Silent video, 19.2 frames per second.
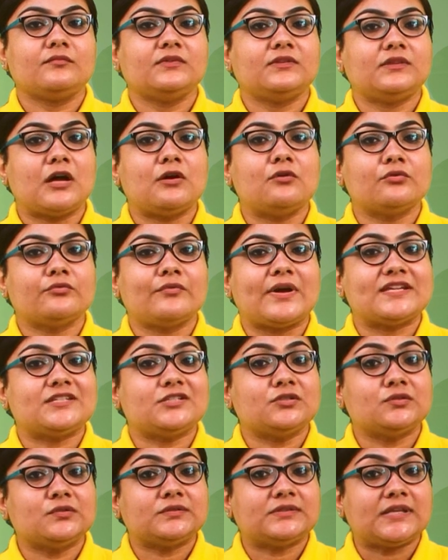Now a
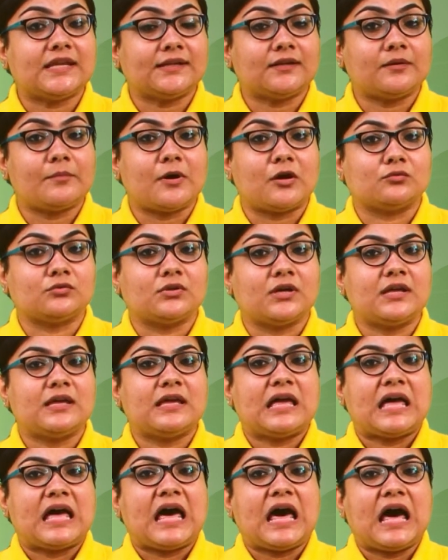question to think about.
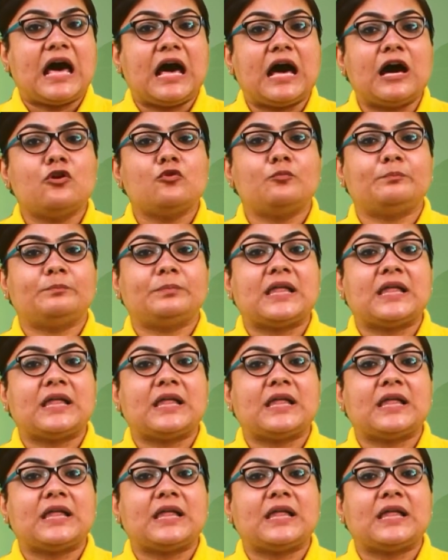How